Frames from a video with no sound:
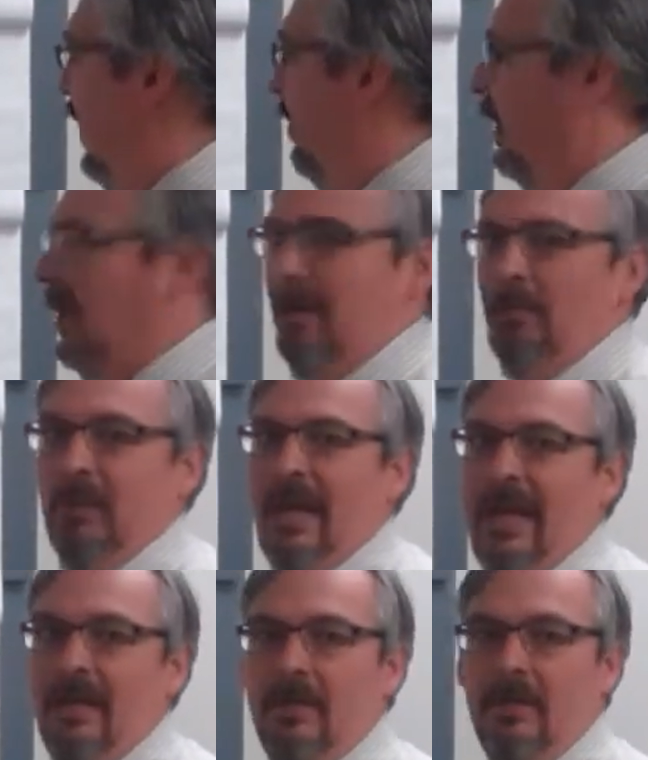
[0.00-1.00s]

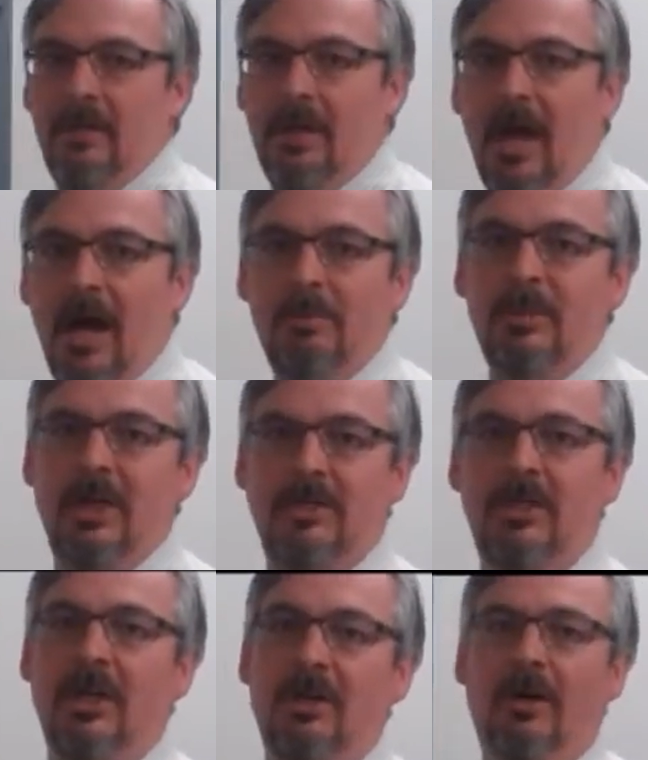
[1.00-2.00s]
M&M-like object
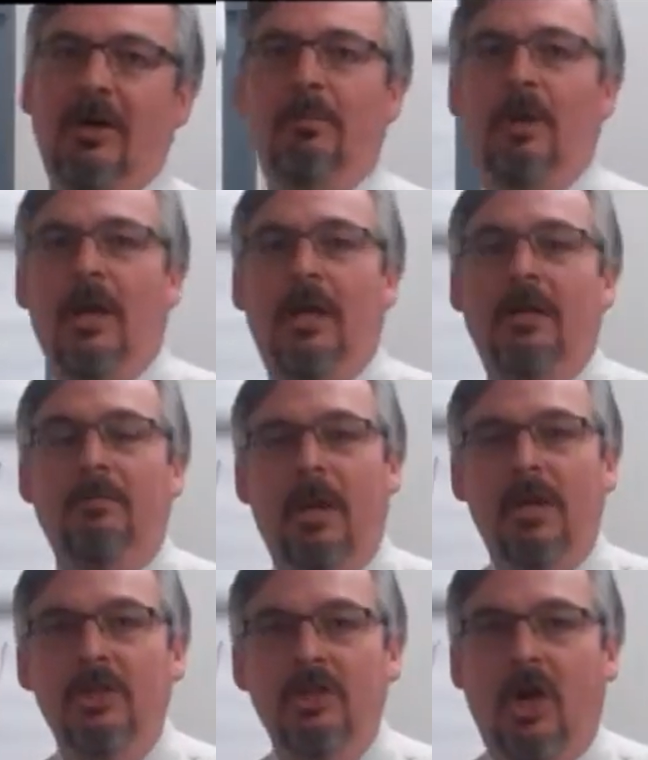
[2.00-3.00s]
here on
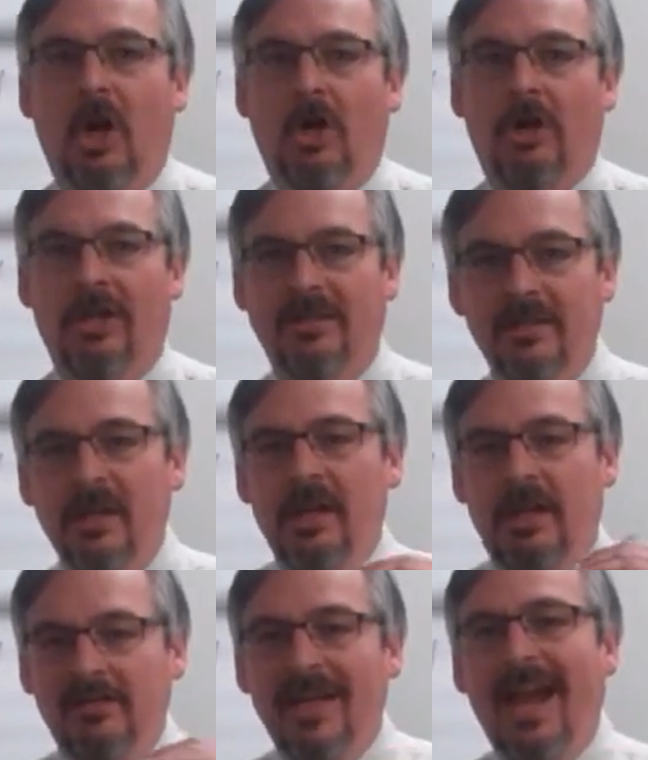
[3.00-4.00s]
my chart?
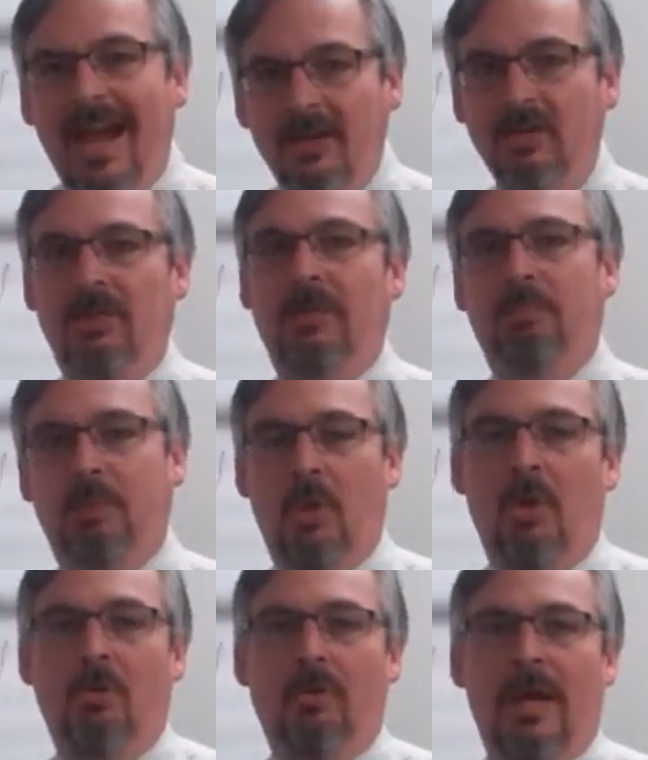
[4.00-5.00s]
It's actually a
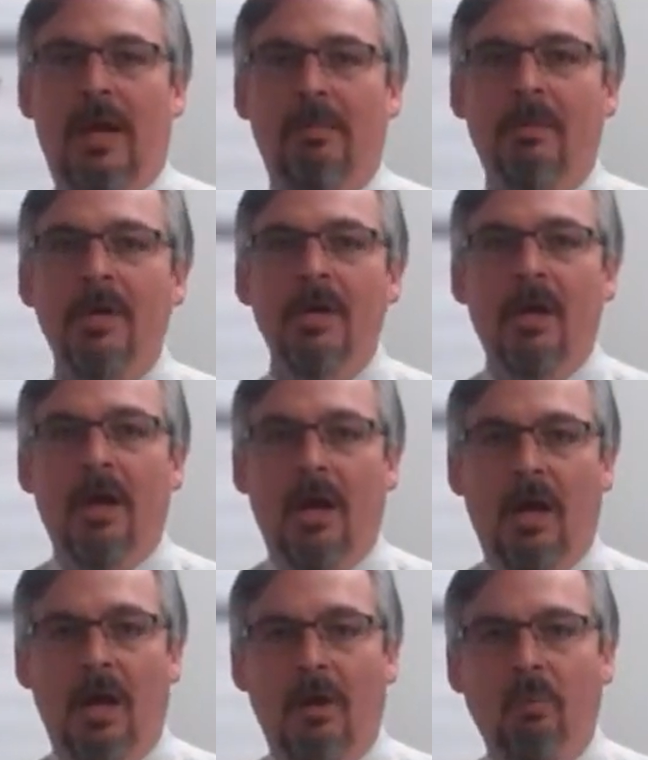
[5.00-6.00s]
program
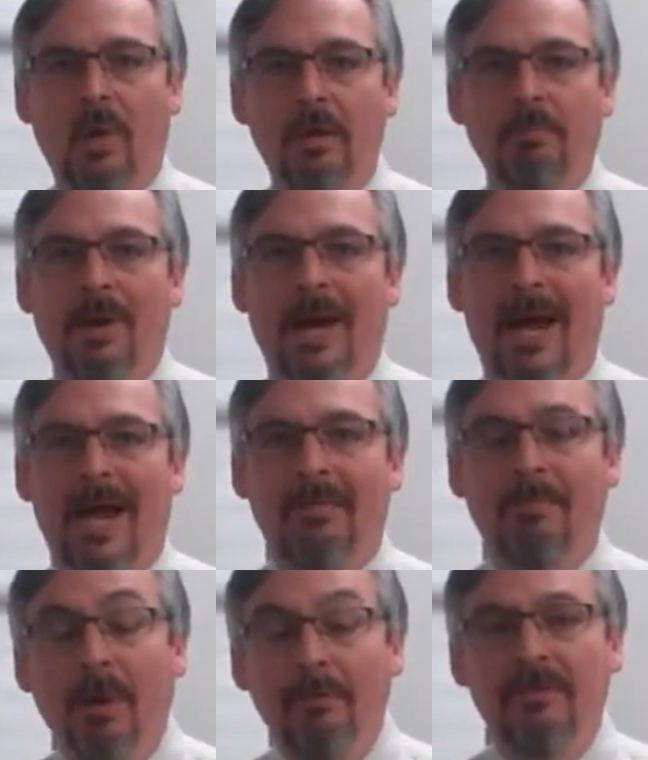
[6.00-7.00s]
run
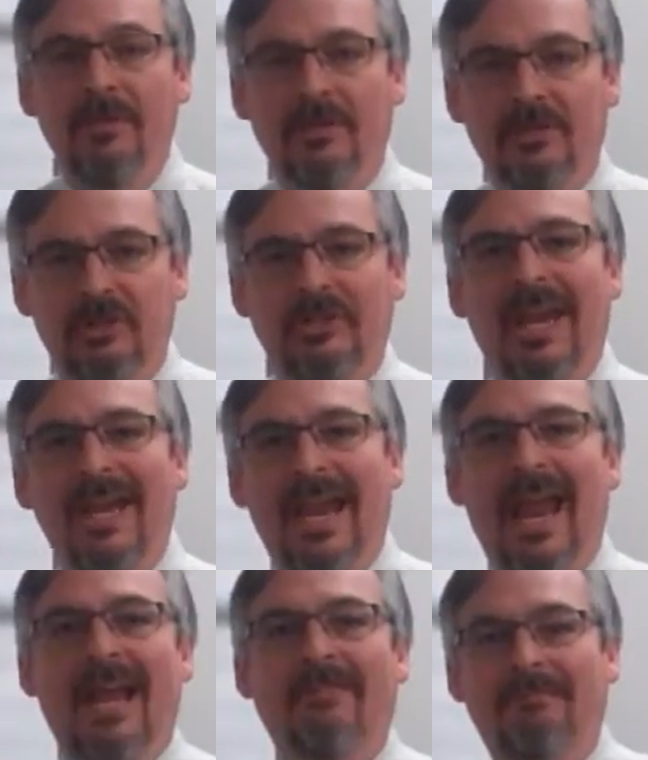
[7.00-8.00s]
by both the
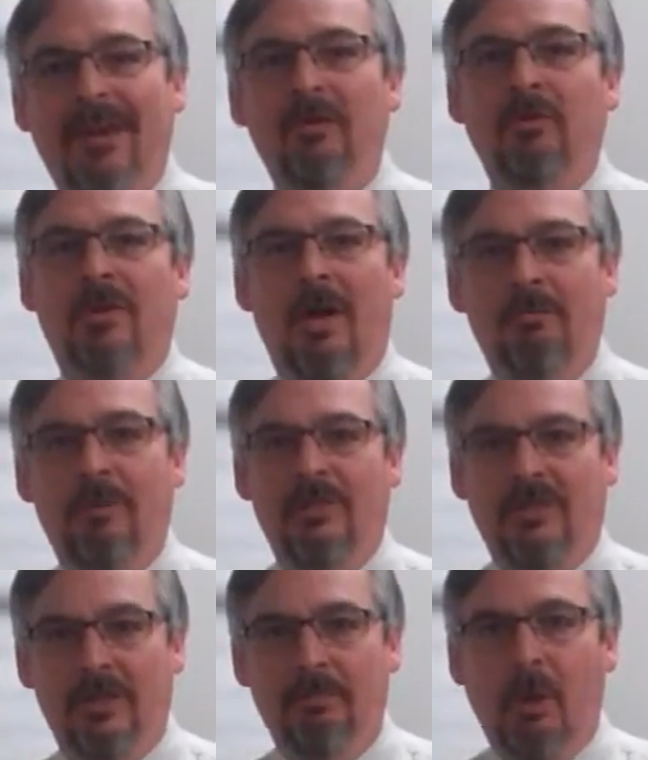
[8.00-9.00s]
state and federal
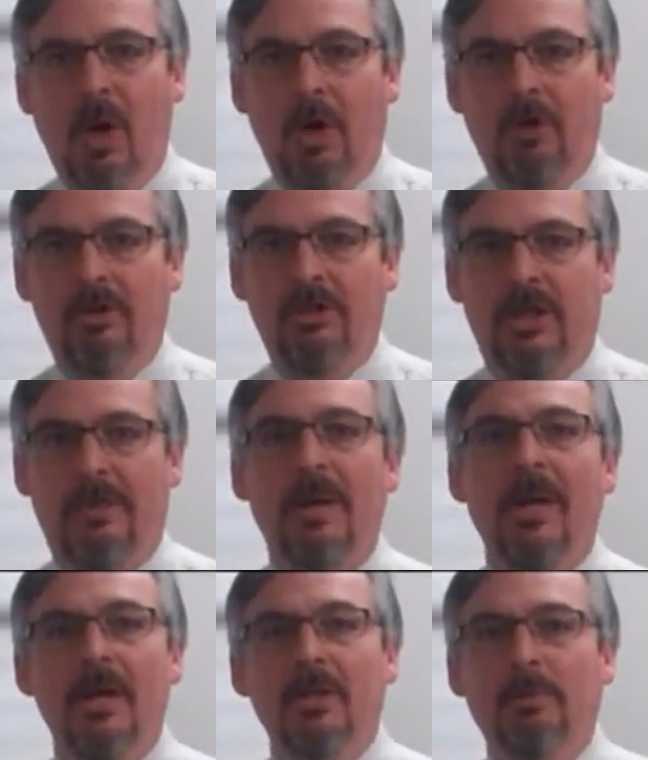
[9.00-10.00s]
governments in partnership
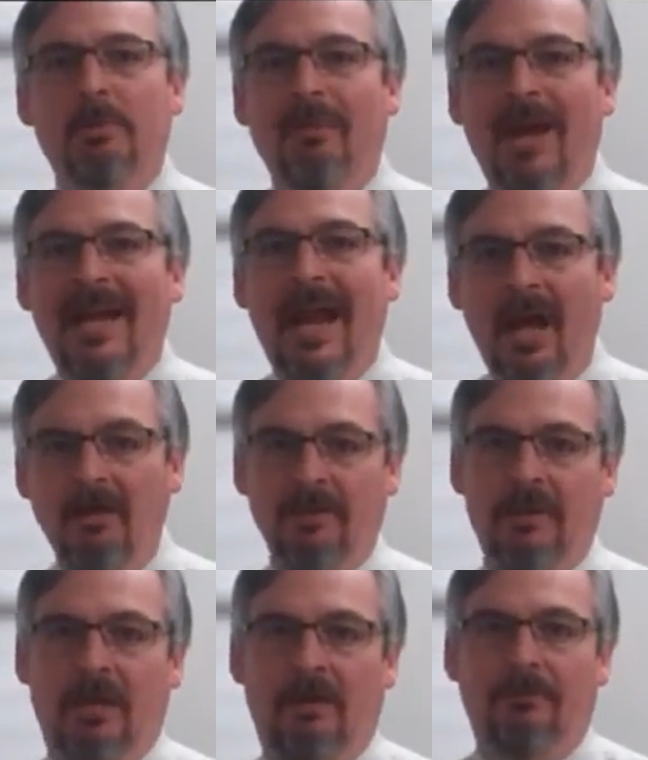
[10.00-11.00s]
to provide
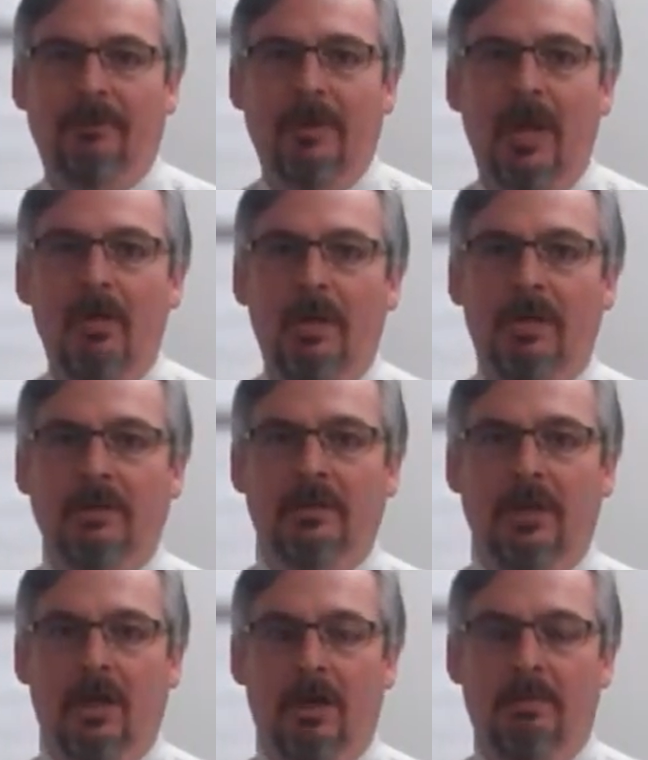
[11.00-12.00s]
health care for
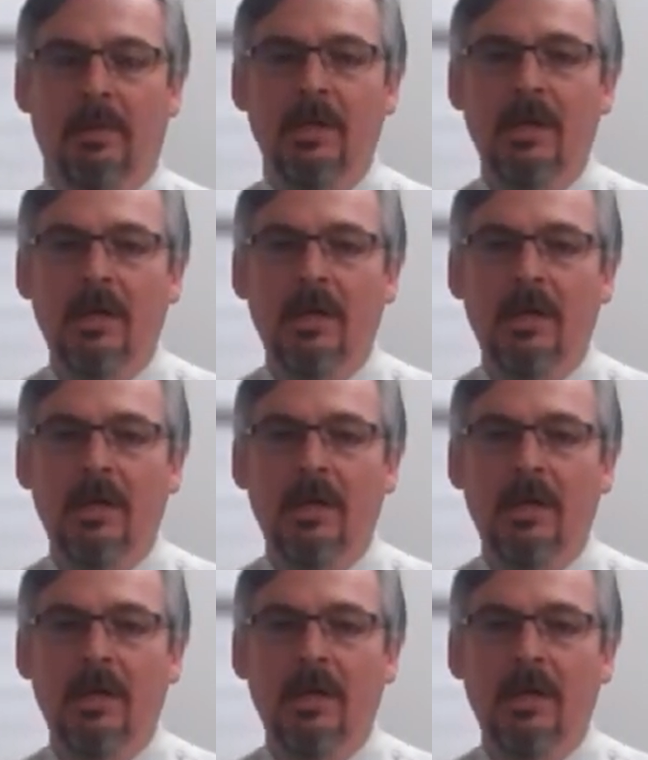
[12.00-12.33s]
low-income